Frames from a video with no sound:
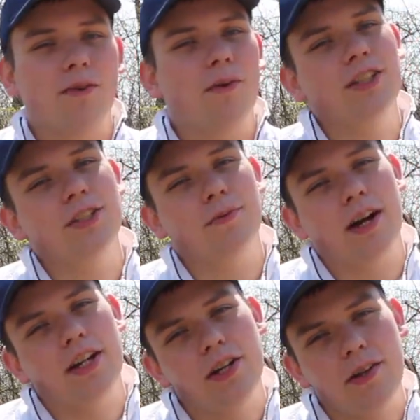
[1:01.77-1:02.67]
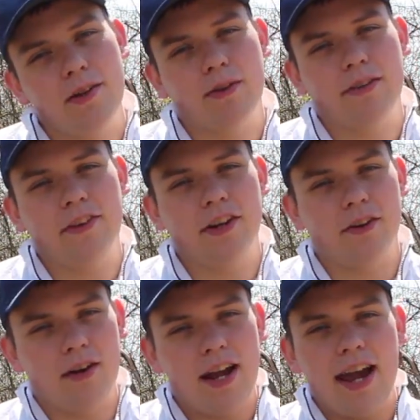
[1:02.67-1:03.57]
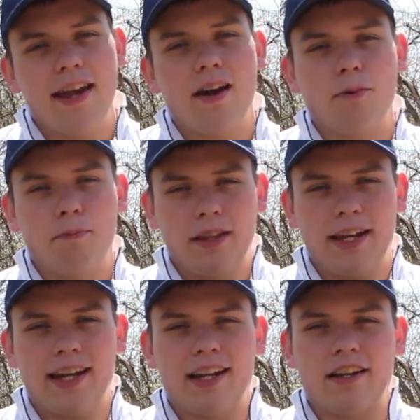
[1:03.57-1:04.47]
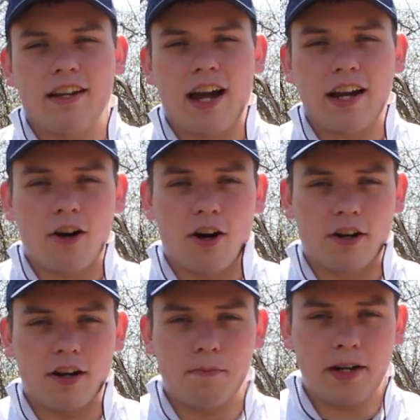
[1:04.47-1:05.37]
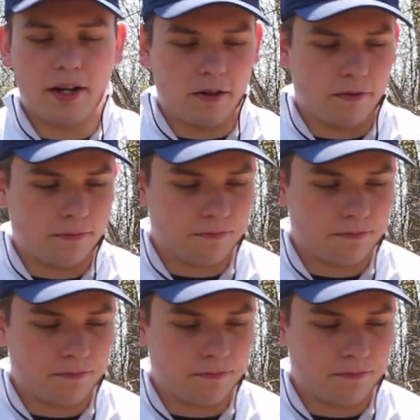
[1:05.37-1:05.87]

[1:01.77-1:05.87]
and watch it where I do the review, and I'll link it in an iCard up here.